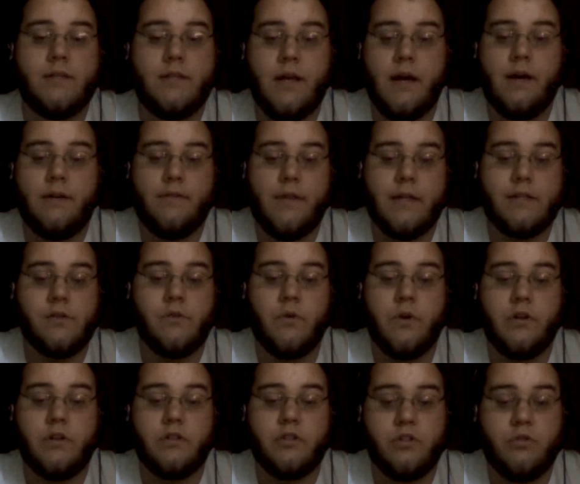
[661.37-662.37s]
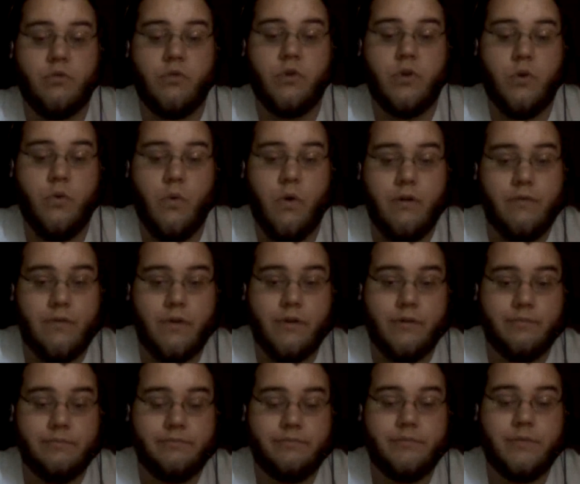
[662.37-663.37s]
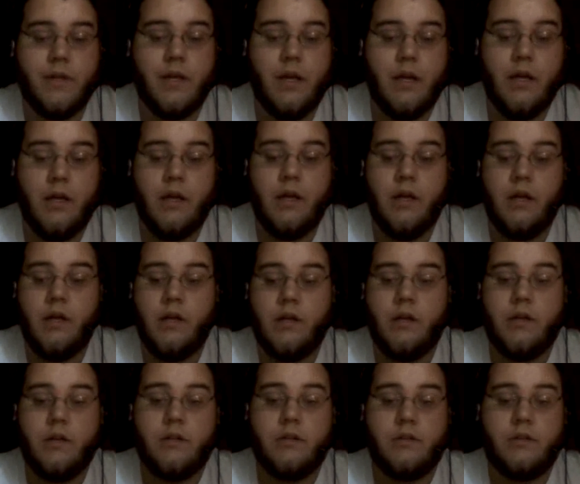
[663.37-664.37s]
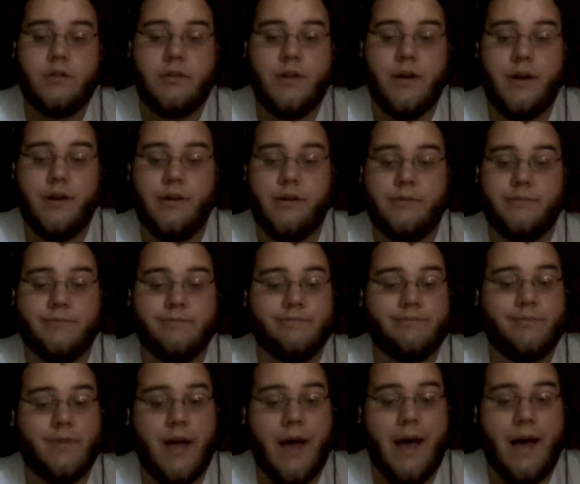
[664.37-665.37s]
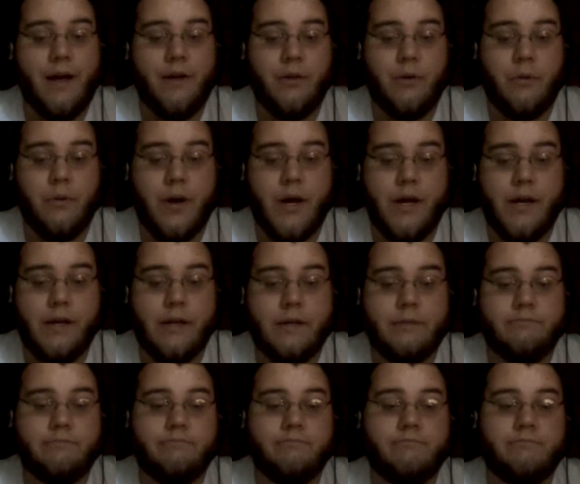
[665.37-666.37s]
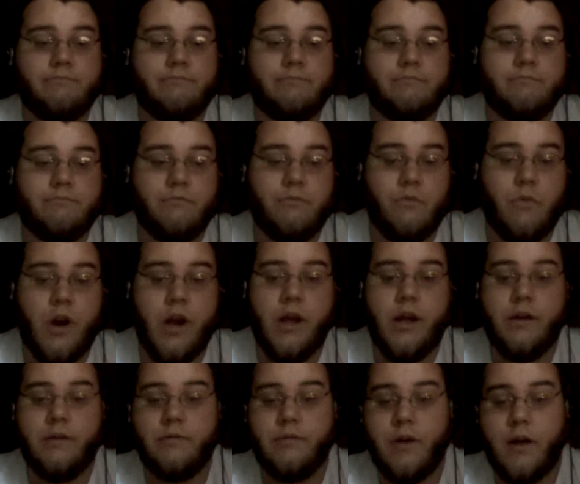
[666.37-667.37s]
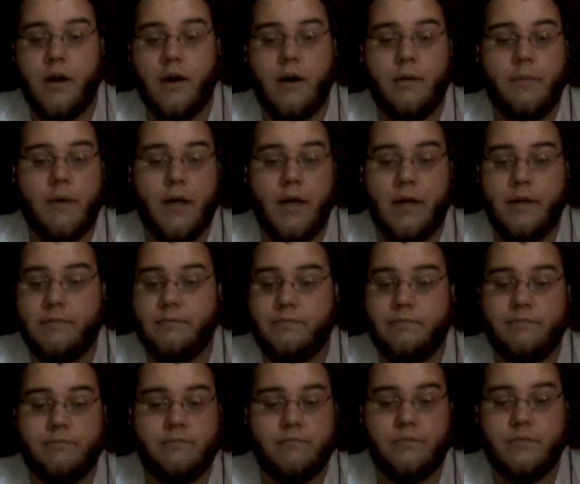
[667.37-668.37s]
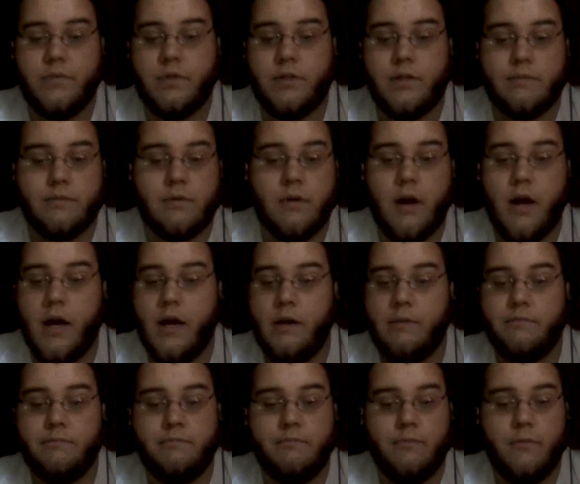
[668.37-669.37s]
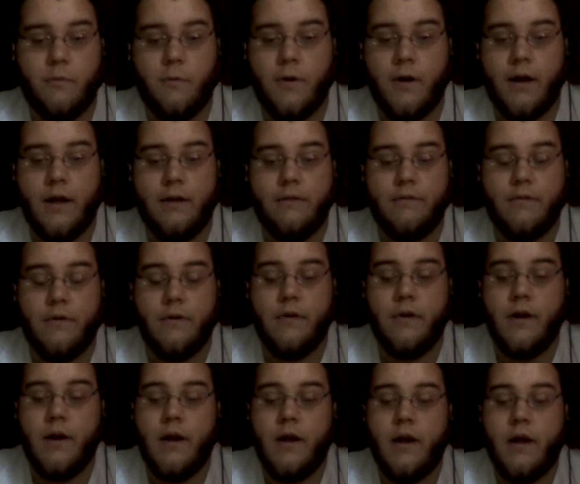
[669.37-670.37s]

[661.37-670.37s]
stuff that's going to screw you over. So either way, rate, comment, subscribe, whatever.